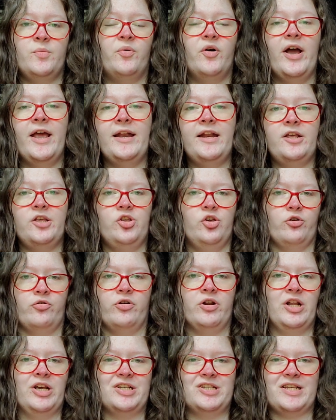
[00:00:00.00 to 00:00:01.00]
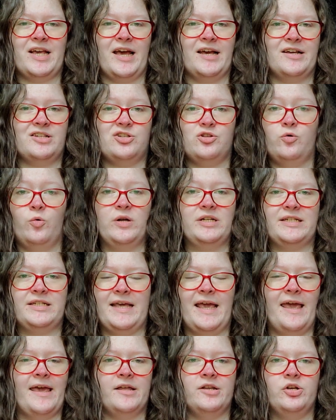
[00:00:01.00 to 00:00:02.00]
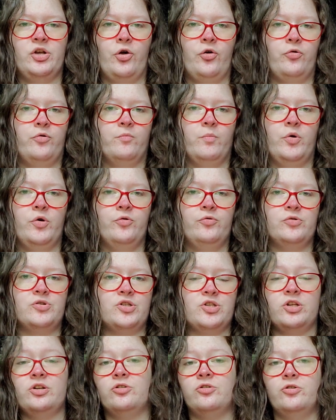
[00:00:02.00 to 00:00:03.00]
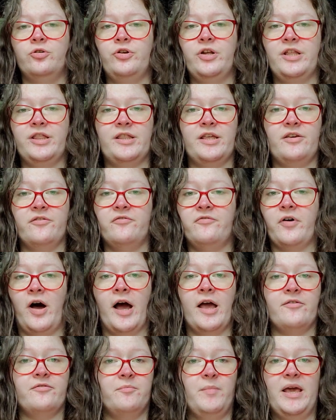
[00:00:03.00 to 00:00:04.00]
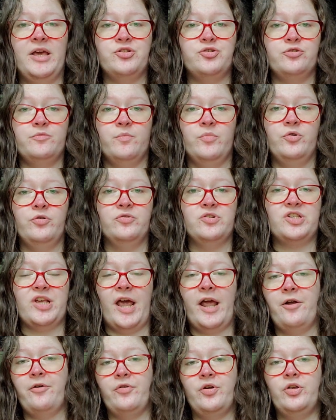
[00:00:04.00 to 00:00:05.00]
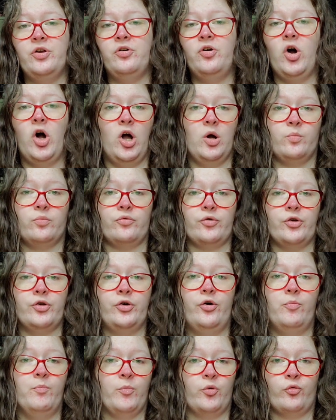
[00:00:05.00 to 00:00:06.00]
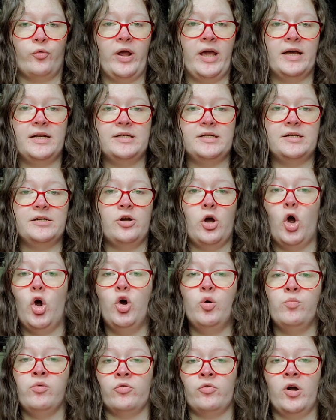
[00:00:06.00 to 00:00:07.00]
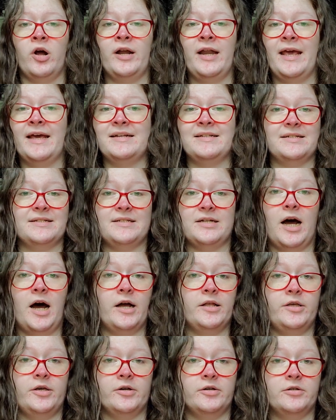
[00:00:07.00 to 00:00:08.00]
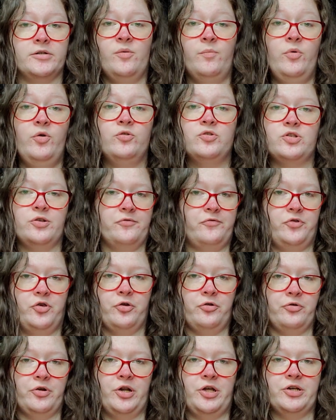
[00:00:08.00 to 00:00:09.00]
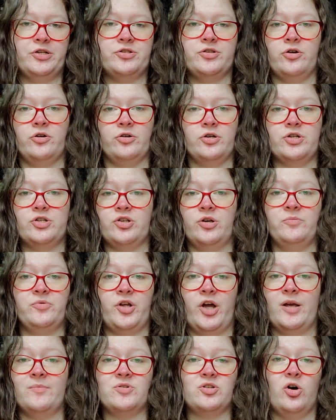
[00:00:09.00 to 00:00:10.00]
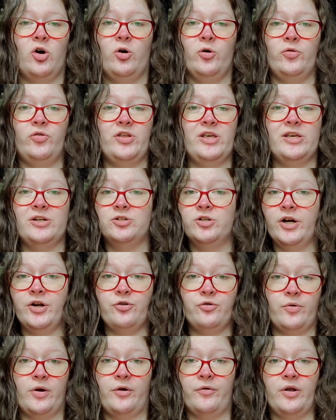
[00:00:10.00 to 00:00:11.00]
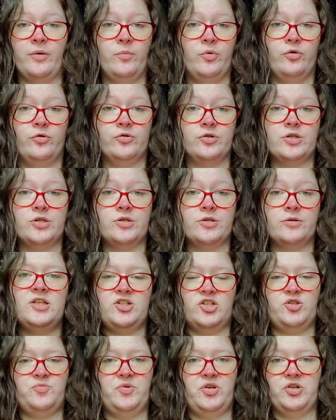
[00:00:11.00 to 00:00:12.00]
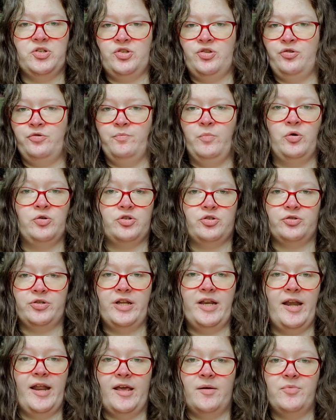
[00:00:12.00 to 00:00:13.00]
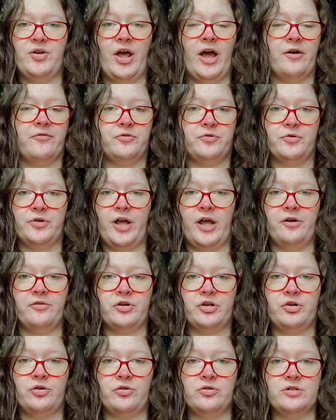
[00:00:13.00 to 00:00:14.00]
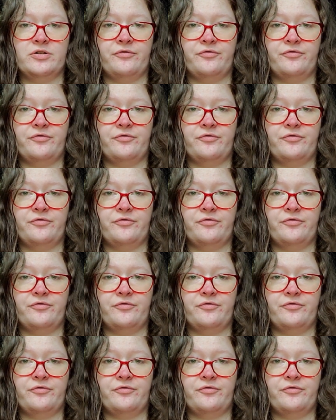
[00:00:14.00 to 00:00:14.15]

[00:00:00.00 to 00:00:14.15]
planet Uranus has 28 known moons, including the 5 major moons Ariel, Umbriel, Miranda, Oberon, and Titania. moons of Uranus are sometimes called the literary moons. This is because they're mostly named after characters